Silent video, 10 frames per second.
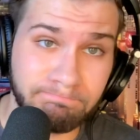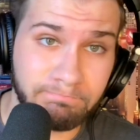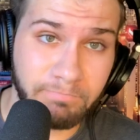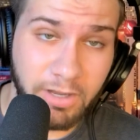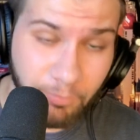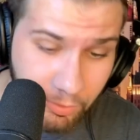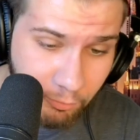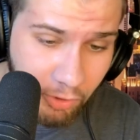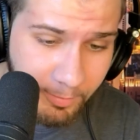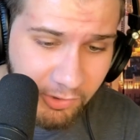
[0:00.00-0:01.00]
There were
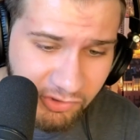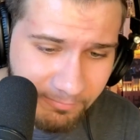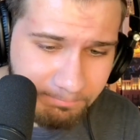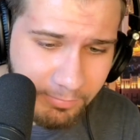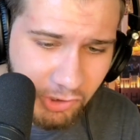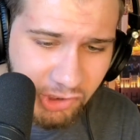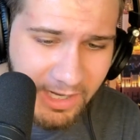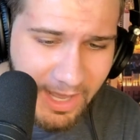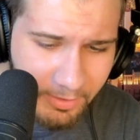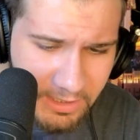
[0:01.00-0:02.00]
rumors of
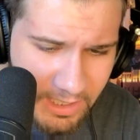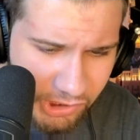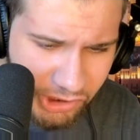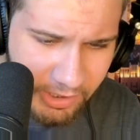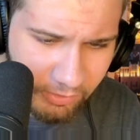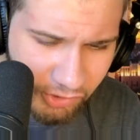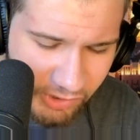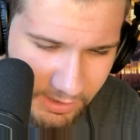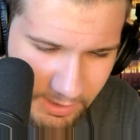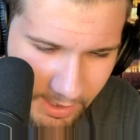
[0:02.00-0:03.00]
personality issues.
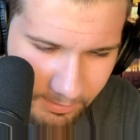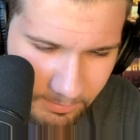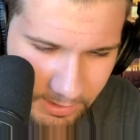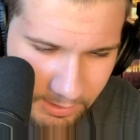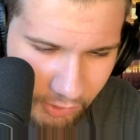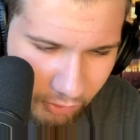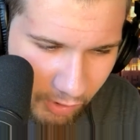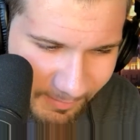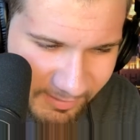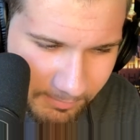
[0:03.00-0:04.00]
He and the
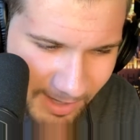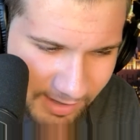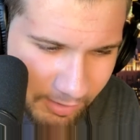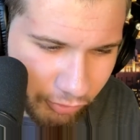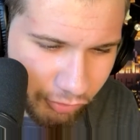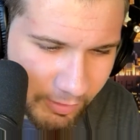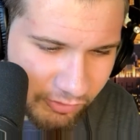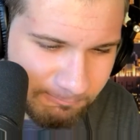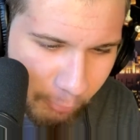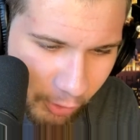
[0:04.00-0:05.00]
offensive line coach Chris
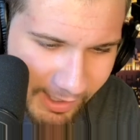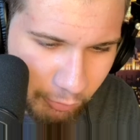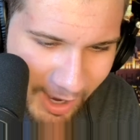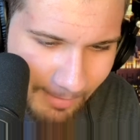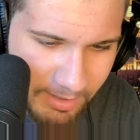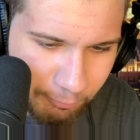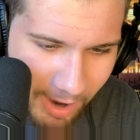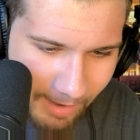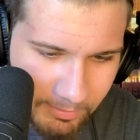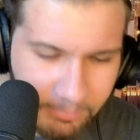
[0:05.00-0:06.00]
Morgan were having
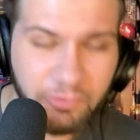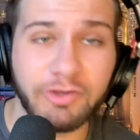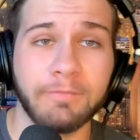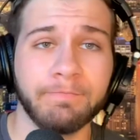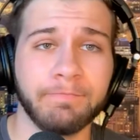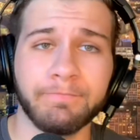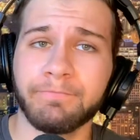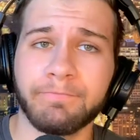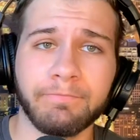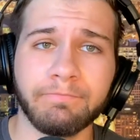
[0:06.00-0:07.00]
problems.
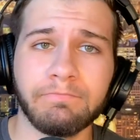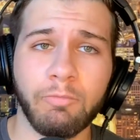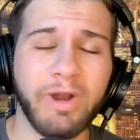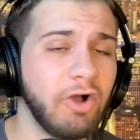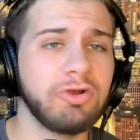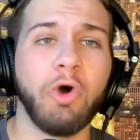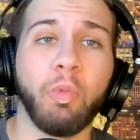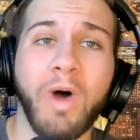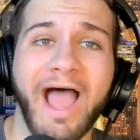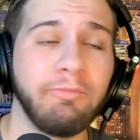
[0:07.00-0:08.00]
We don't know
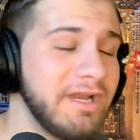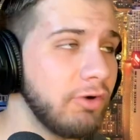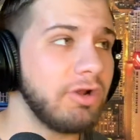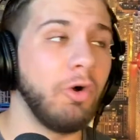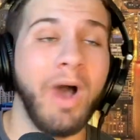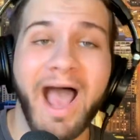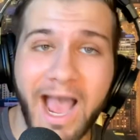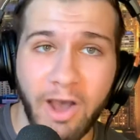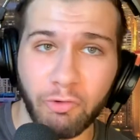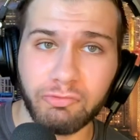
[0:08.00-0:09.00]
why. We don't know
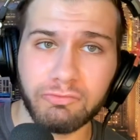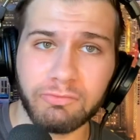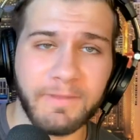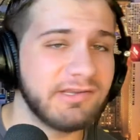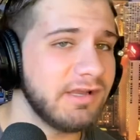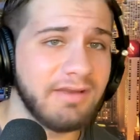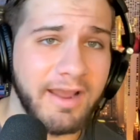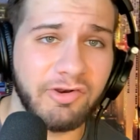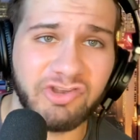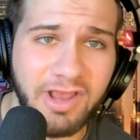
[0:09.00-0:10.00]
how this
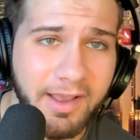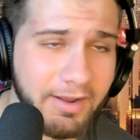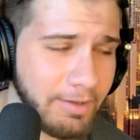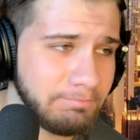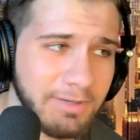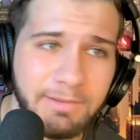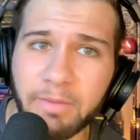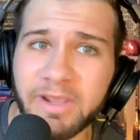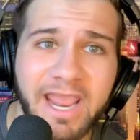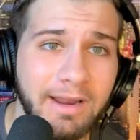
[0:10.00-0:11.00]
entire saga even
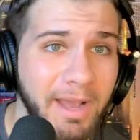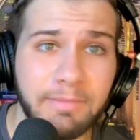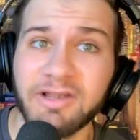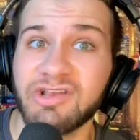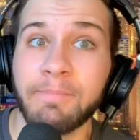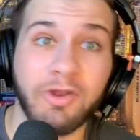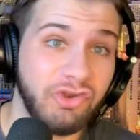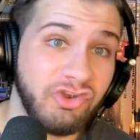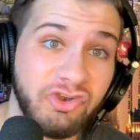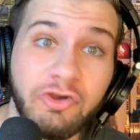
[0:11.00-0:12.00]
began. It might have been something
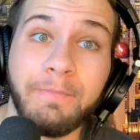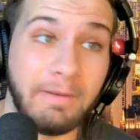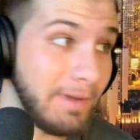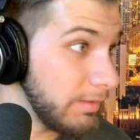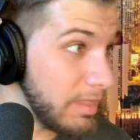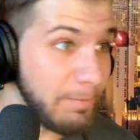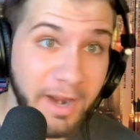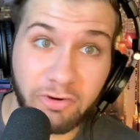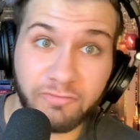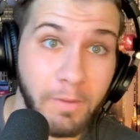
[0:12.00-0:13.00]
stupid. It might have been the
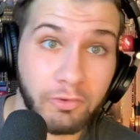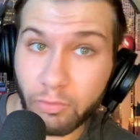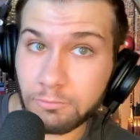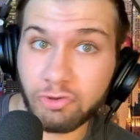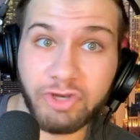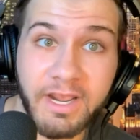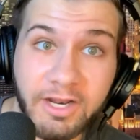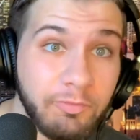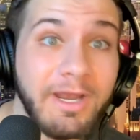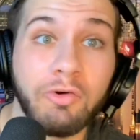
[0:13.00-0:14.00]
Bears' fault or
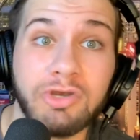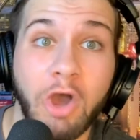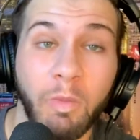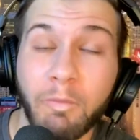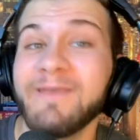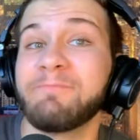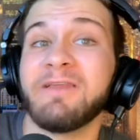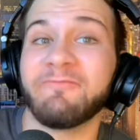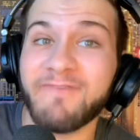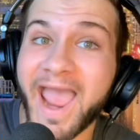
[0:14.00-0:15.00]
Jenkins. We don't know. What we've been
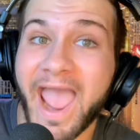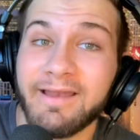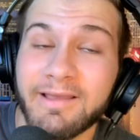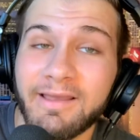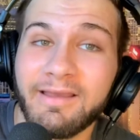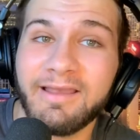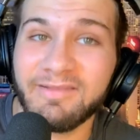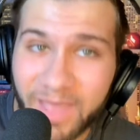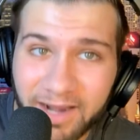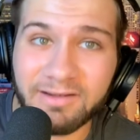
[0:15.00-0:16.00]
fed is
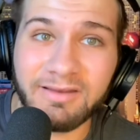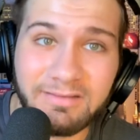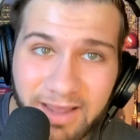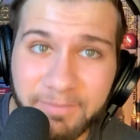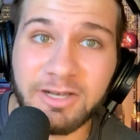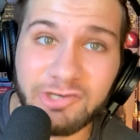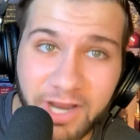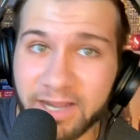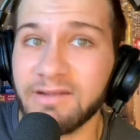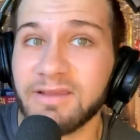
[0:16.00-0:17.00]
that it's a Teven
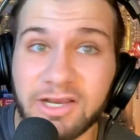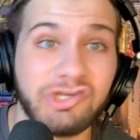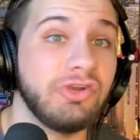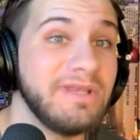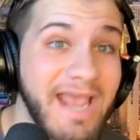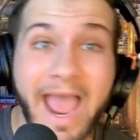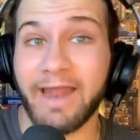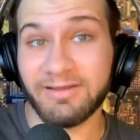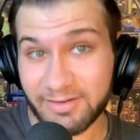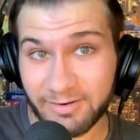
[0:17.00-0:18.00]
Jenkins issue,
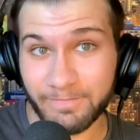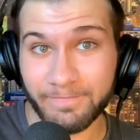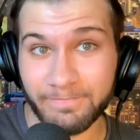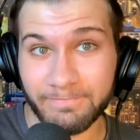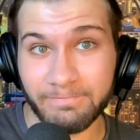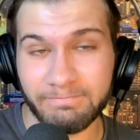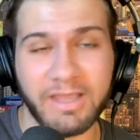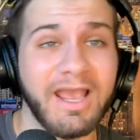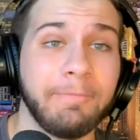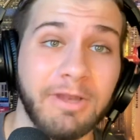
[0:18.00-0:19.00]
yet they
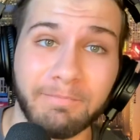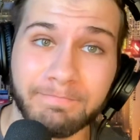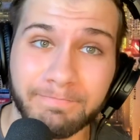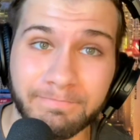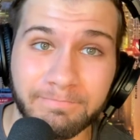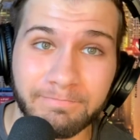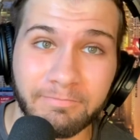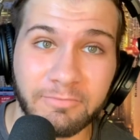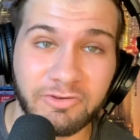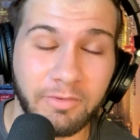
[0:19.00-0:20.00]
kept him.
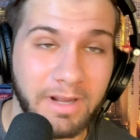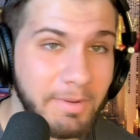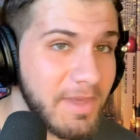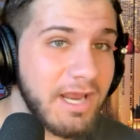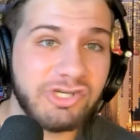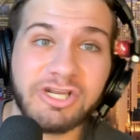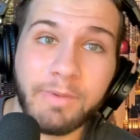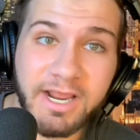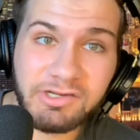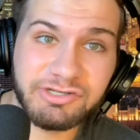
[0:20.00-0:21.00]
So whatever the issue
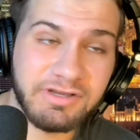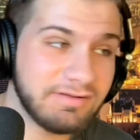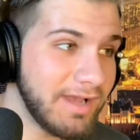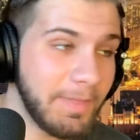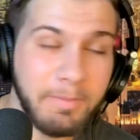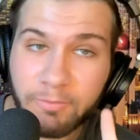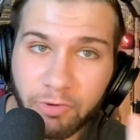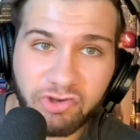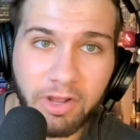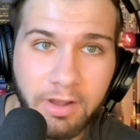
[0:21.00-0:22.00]
is, it's either been
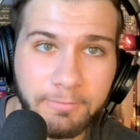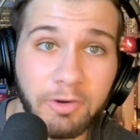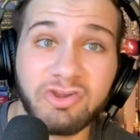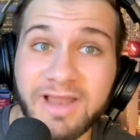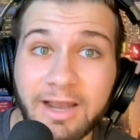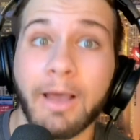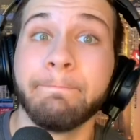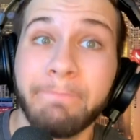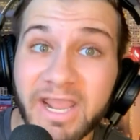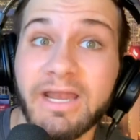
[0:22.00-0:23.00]
resolved or it's not a
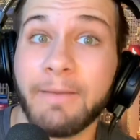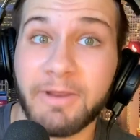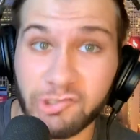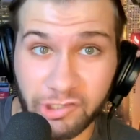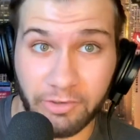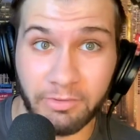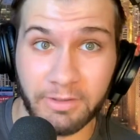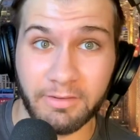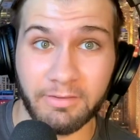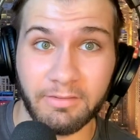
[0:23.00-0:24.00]
big enough issue
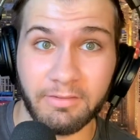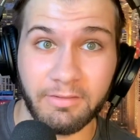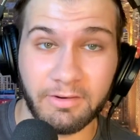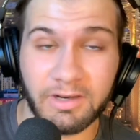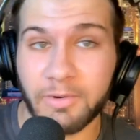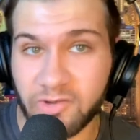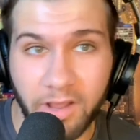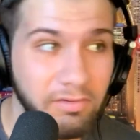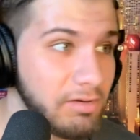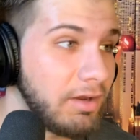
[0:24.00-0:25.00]
to
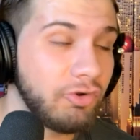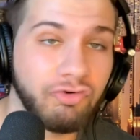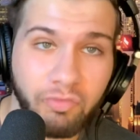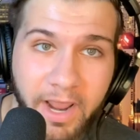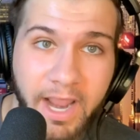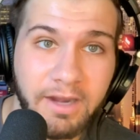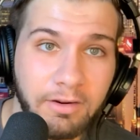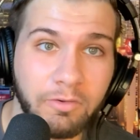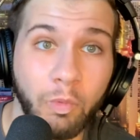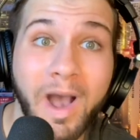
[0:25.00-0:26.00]
result in a trade
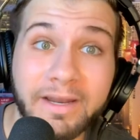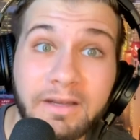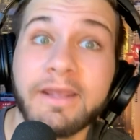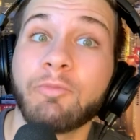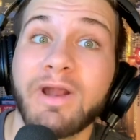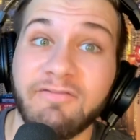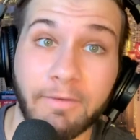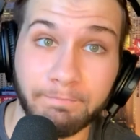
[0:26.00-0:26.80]
or wanting to get rid of him.